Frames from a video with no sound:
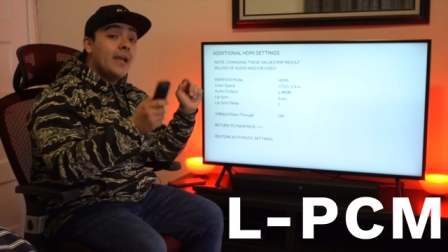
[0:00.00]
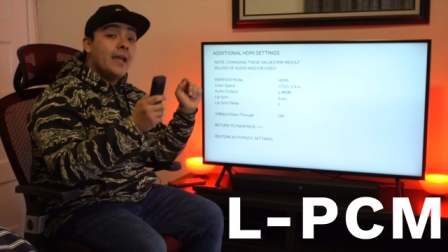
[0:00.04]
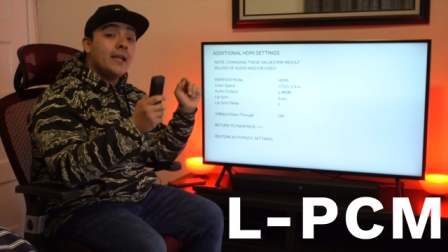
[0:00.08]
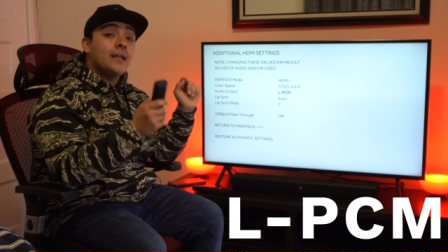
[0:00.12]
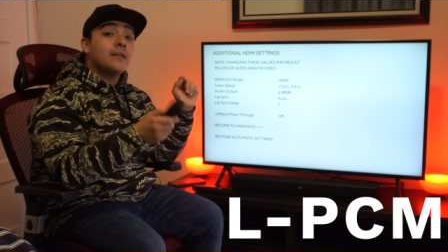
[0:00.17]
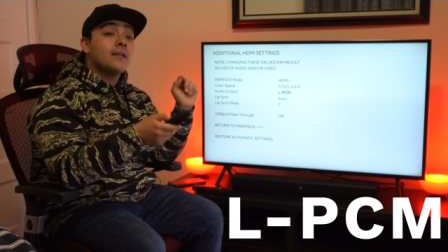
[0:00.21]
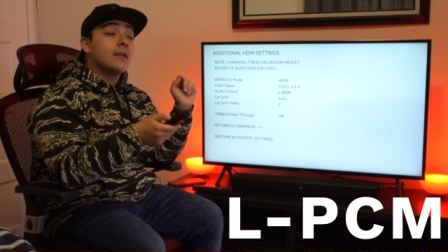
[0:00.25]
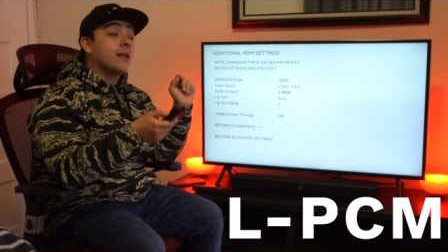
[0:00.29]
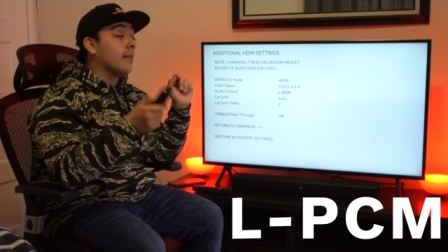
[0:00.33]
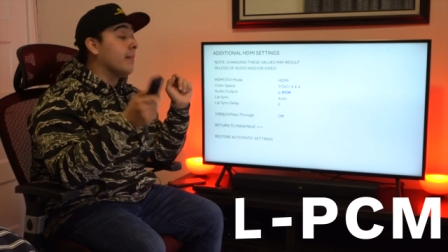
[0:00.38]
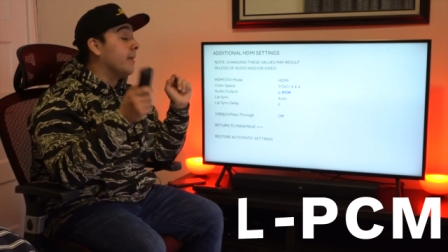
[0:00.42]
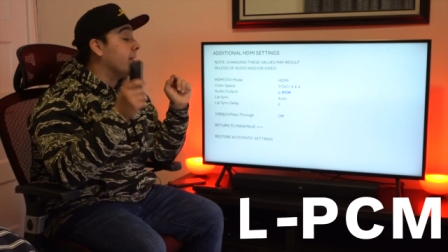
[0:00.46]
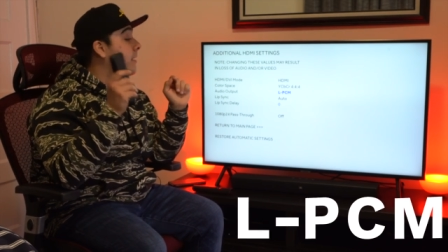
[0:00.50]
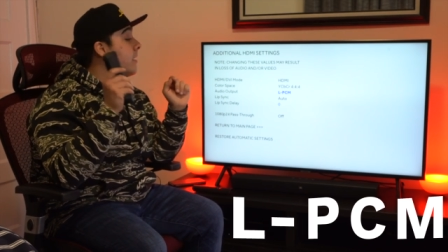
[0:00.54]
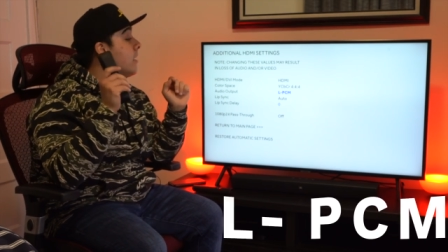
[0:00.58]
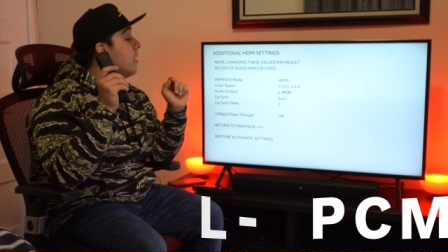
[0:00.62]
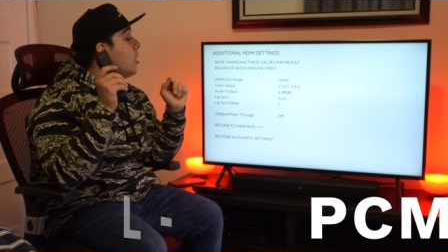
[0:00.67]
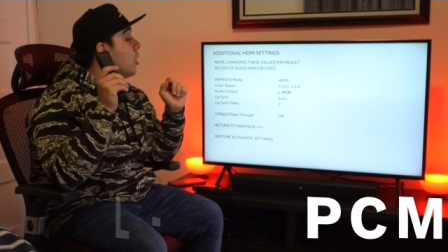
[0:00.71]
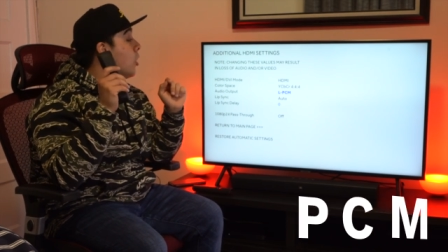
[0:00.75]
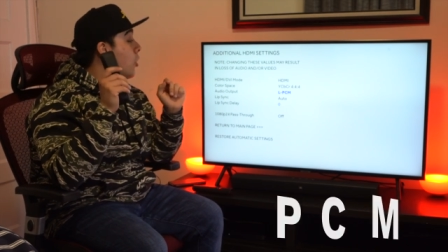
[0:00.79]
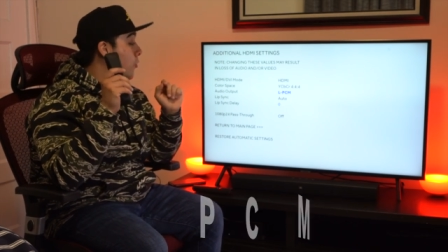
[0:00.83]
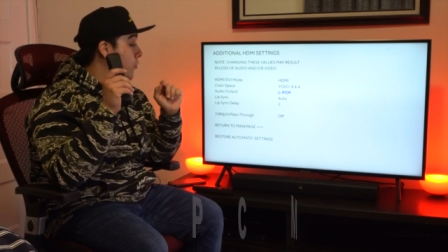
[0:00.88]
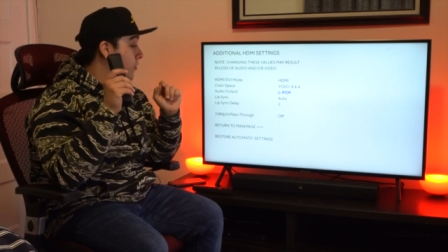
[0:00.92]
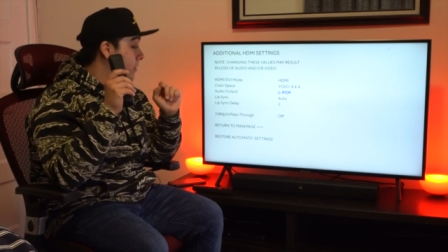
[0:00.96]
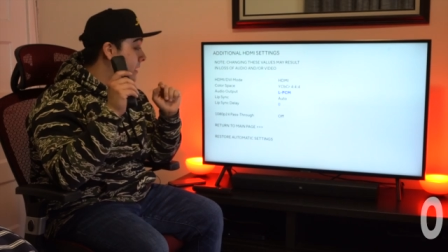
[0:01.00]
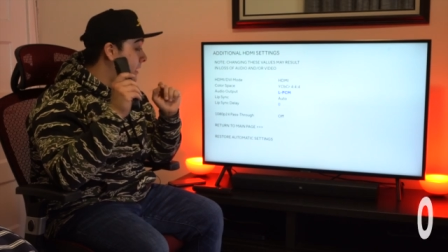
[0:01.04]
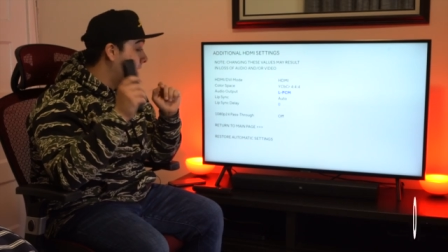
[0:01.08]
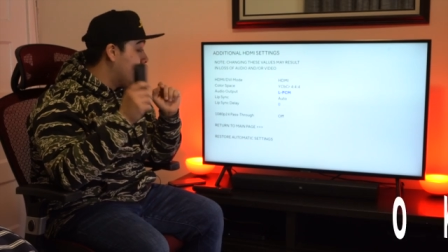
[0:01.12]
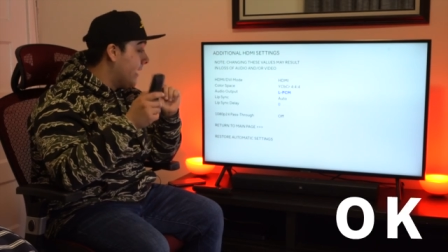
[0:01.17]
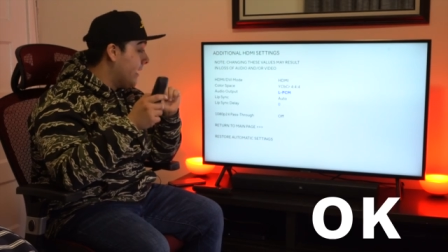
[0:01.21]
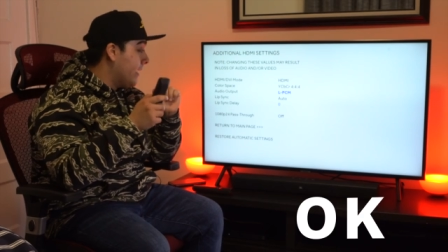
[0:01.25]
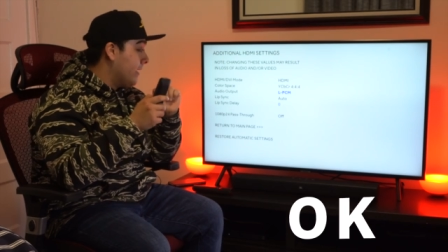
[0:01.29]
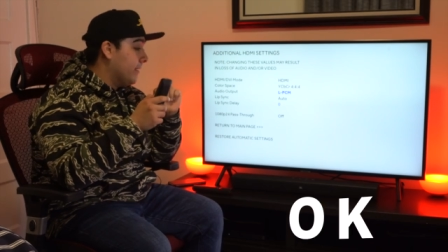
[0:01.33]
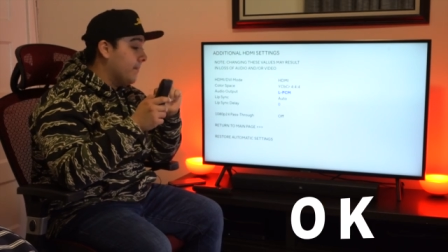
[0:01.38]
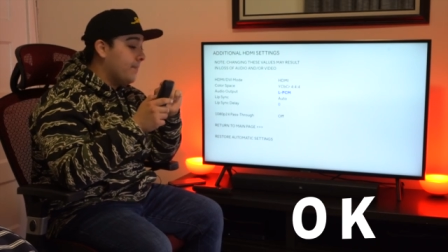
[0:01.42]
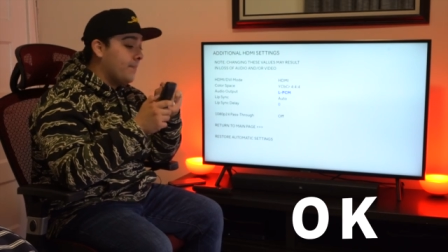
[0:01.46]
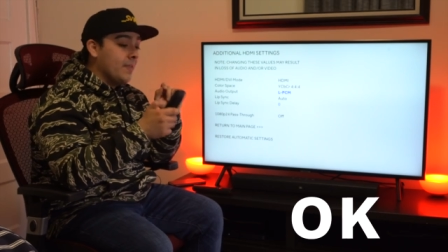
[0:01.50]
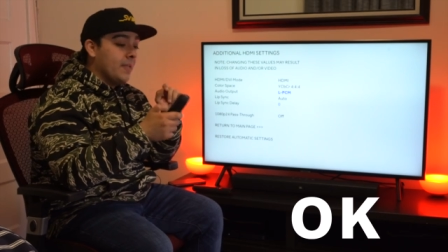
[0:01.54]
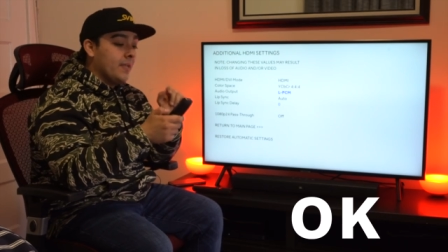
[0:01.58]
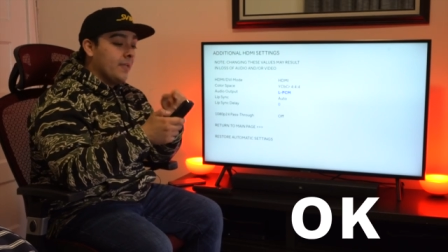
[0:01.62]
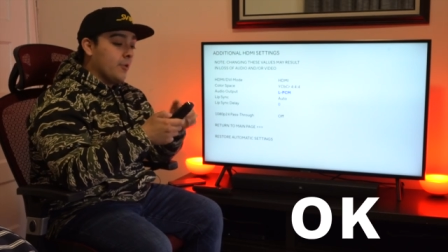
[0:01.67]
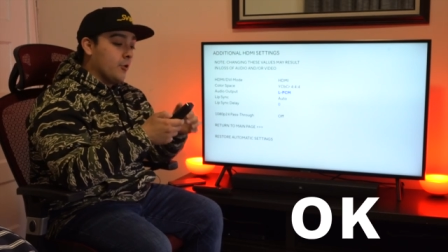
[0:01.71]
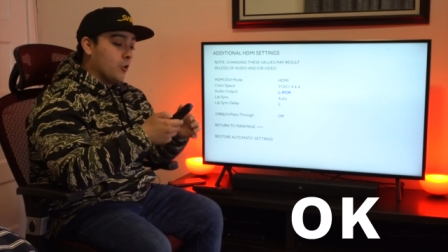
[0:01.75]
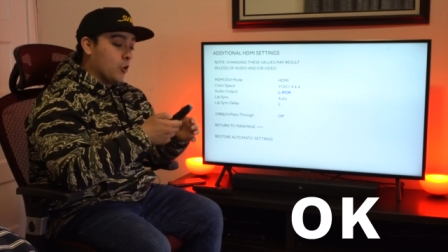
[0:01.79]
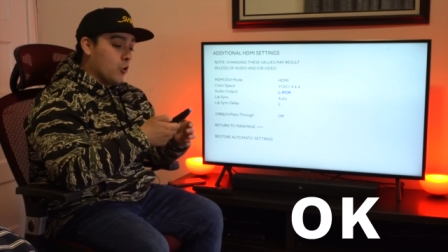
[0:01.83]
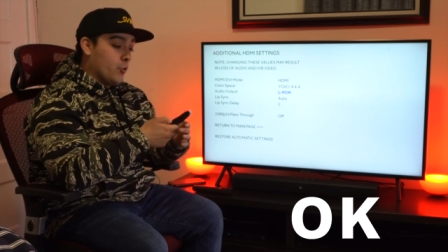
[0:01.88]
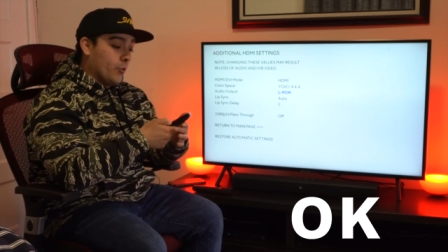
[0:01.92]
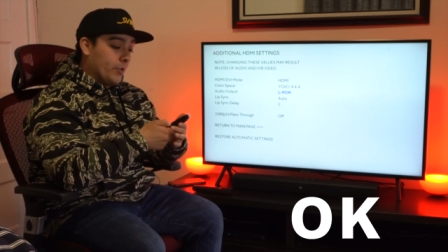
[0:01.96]
and click OK.
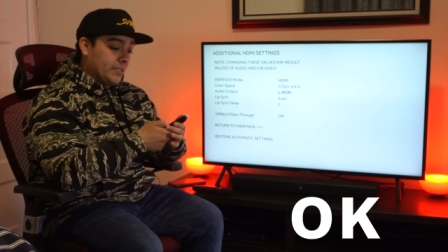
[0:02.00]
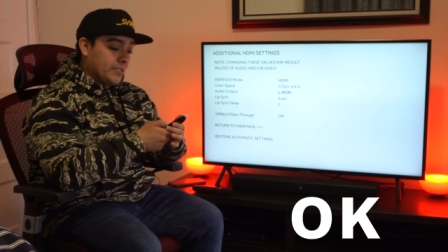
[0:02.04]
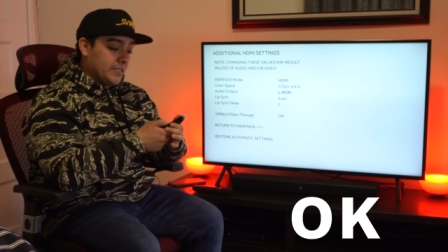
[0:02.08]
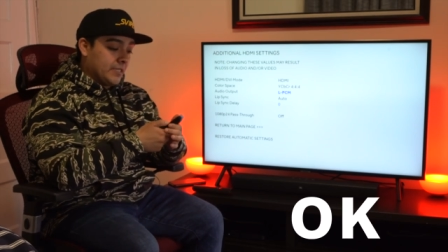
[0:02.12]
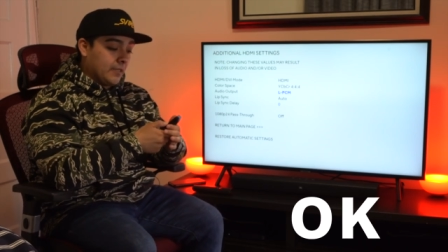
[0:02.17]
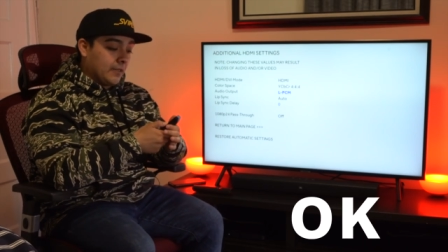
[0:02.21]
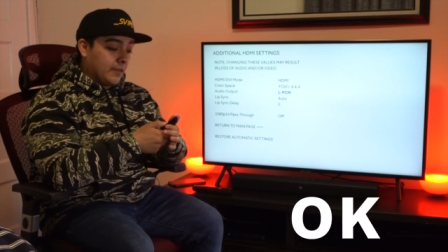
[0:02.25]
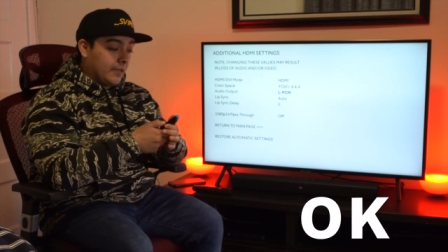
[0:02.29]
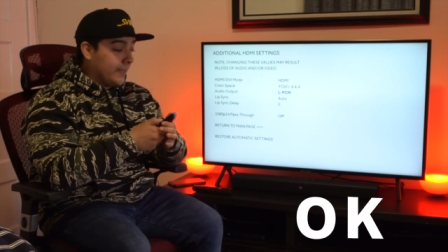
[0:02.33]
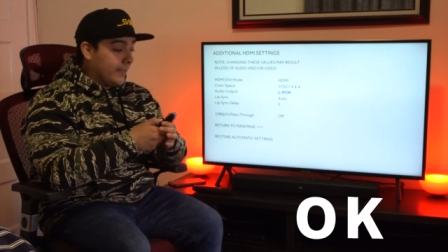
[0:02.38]
You're going to